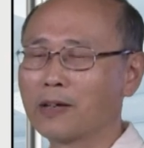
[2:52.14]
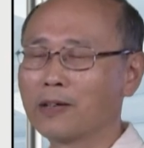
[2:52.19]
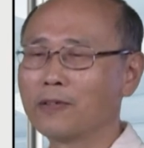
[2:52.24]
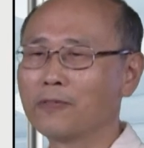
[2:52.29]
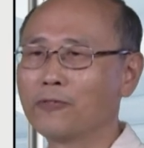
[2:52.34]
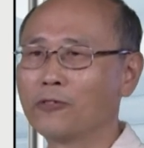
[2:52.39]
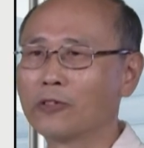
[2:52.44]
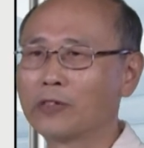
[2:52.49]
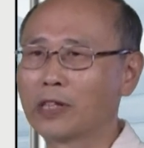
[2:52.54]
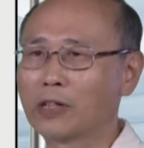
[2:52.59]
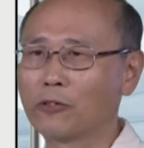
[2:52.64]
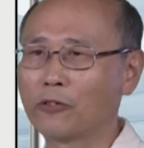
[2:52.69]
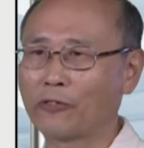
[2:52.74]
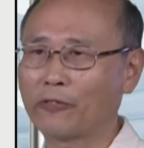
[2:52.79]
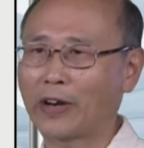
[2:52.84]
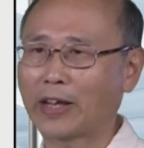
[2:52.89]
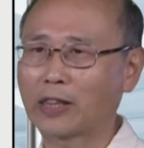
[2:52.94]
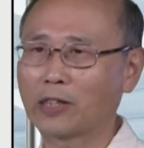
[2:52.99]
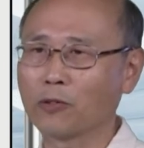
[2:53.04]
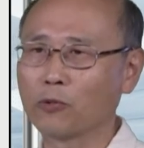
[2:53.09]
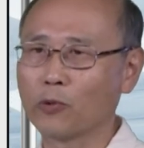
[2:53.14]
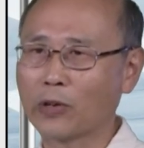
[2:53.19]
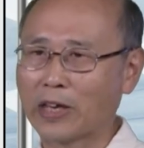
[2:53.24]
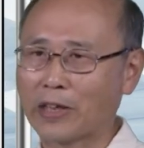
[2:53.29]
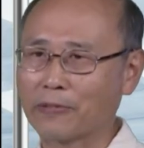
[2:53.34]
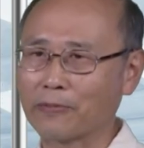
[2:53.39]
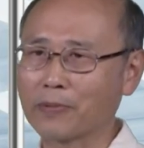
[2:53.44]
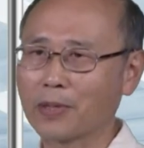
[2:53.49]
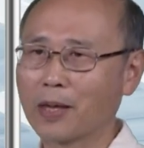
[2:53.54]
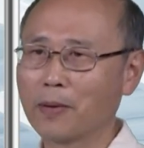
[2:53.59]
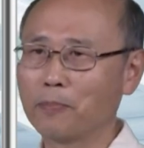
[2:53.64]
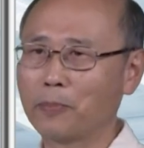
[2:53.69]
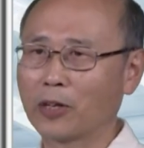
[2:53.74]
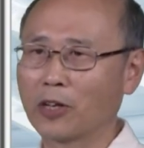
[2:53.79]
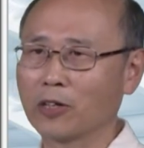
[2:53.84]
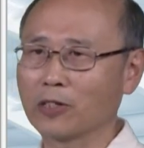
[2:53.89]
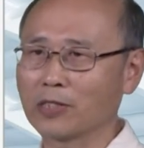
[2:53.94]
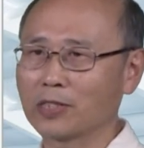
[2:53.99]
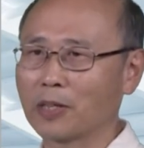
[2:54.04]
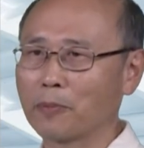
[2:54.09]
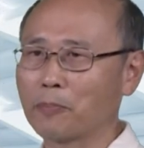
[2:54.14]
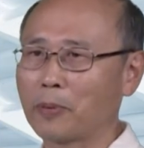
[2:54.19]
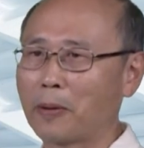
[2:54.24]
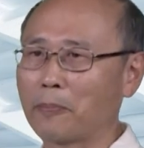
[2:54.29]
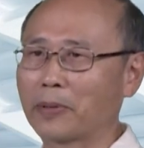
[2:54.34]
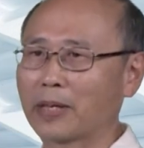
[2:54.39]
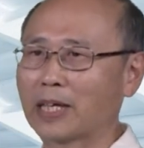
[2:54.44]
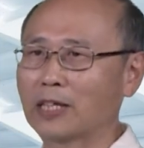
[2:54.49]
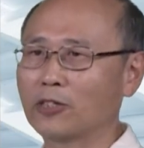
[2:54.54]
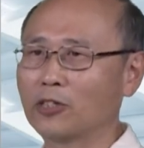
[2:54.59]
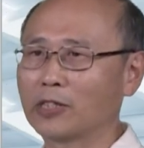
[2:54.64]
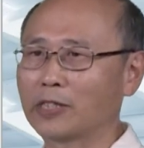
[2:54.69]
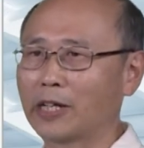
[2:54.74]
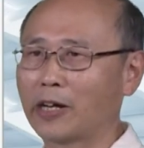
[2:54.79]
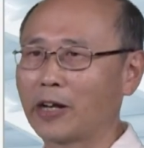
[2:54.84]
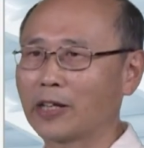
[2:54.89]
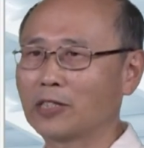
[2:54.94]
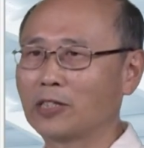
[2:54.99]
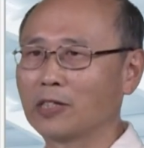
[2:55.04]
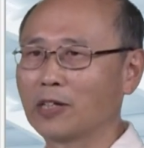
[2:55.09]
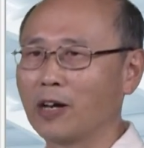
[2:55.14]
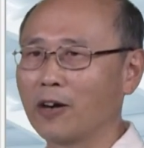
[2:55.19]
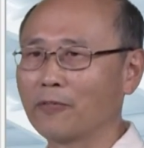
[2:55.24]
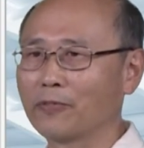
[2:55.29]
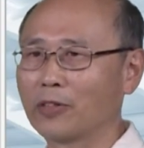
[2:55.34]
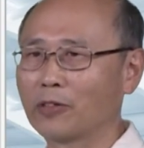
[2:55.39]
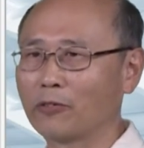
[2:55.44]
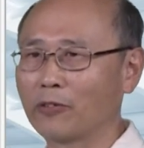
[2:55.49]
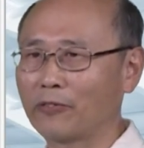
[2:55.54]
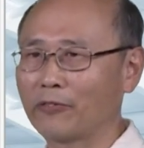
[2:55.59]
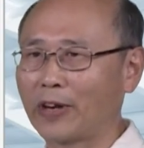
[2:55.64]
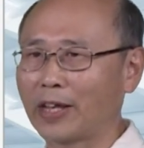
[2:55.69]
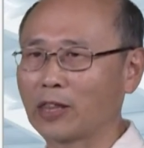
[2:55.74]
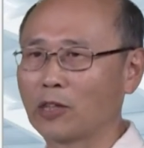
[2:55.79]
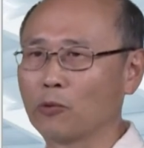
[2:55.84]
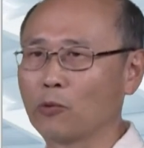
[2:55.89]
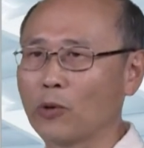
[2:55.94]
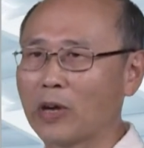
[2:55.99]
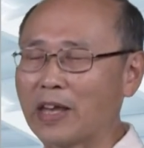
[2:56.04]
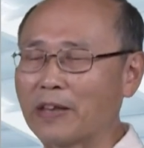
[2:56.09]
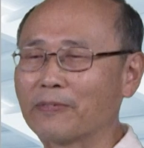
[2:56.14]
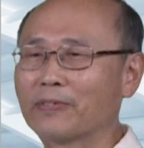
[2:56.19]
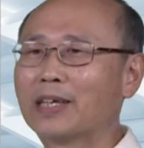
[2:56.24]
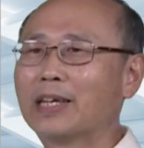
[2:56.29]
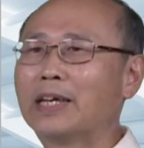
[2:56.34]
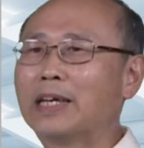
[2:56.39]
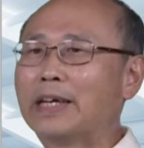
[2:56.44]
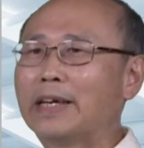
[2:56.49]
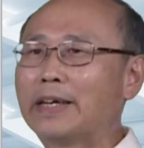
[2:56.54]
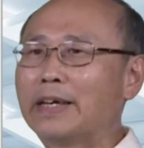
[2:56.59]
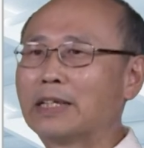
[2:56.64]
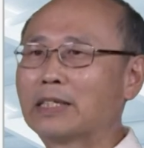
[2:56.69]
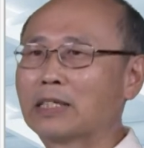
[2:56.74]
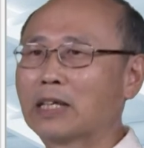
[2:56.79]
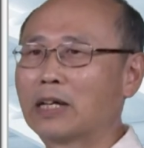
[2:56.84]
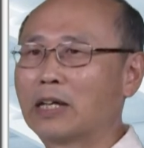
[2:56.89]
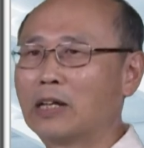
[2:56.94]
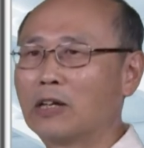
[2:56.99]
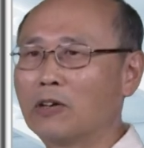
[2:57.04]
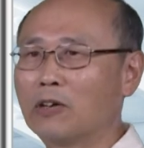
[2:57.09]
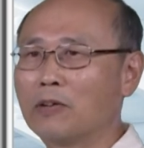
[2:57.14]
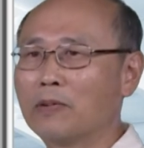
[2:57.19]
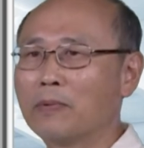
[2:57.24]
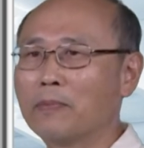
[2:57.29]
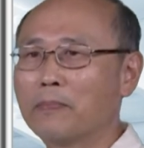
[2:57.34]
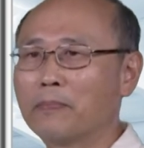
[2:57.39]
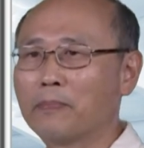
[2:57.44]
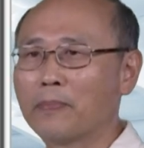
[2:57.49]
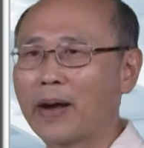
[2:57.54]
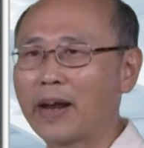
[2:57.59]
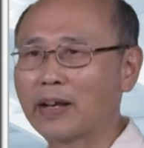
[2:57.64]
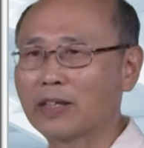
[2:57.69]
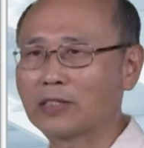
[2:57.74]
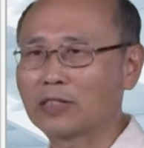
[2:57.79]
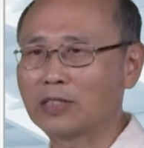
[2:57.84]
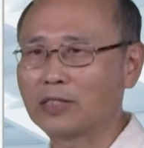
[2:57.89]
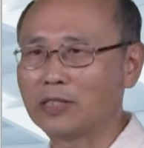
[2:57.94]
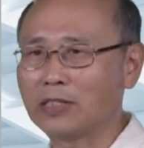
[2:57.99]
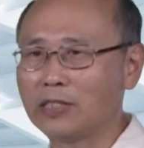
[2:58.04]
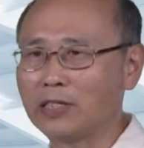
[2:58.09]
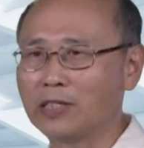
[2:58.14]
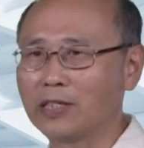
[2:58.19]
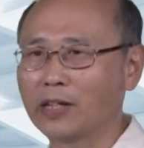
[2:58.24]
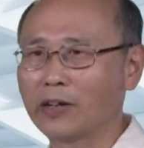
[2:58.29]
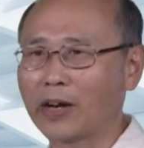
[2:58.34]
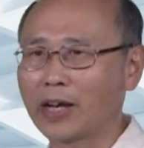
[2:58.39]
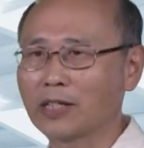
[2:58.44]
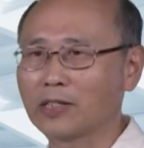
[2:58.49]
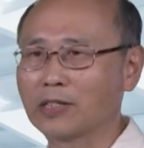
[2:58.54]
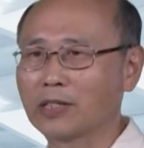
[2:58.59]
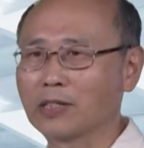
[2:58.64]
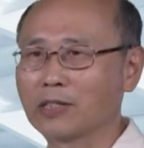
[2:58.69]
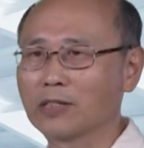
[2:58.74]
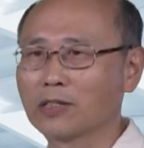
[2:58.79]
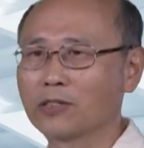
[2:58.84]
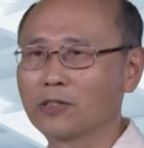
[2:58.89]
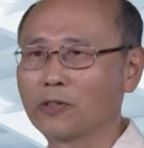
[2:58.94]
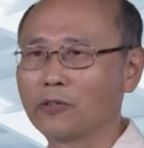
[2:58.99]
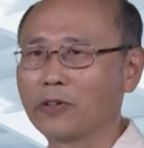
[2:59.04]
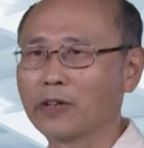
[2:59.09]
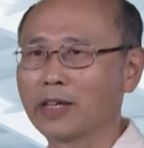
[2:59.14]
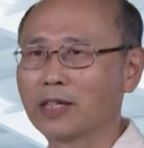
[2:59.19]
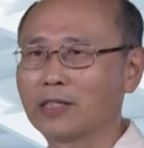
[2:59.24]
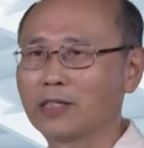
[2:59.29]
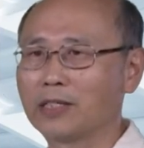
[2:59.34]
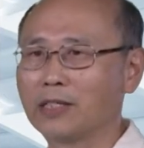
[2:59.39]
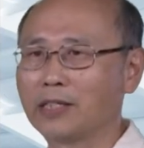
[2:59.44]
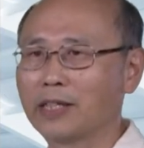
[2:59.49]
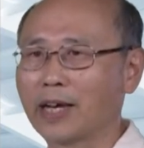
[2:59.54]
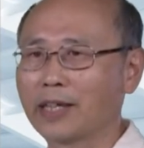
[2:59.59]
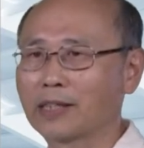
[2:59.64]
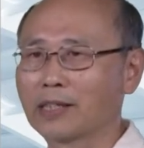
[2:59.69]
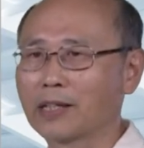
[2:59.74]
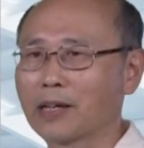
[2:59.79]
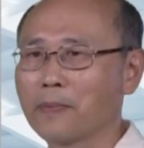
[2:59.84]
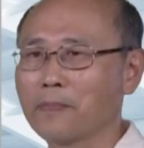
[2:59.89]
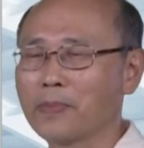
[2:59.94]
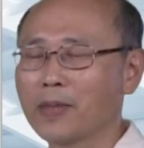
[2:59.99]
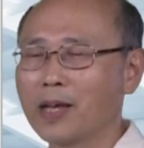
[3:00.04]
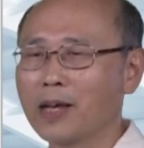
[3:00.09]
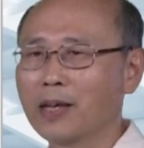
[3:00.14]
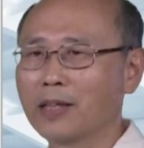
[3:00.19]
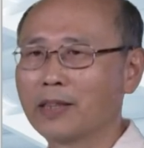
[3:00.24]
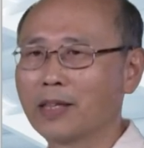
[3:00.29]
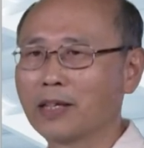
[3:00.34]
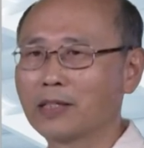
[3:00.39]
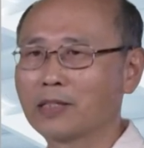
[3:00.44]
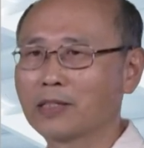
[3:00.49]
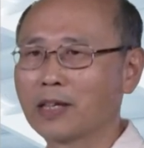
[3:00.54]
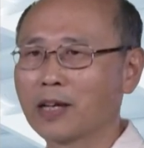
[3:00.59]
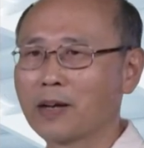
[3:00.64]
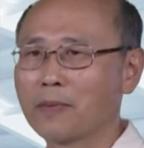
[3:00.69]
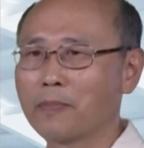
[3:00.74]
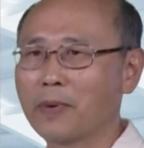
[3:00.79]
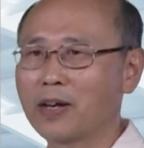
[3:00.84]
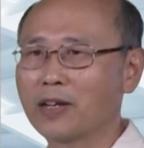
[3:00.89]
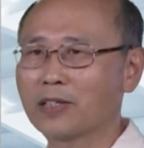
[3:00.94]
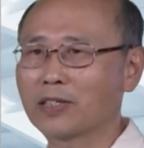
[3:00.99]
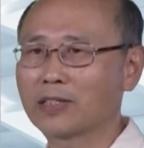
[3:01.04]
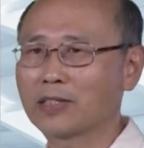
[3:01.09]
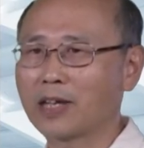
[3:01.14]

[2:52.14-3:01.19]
for the reflective wave, because the propagation direction of the reflective wave is along minus z direction. So you can see that there's a minus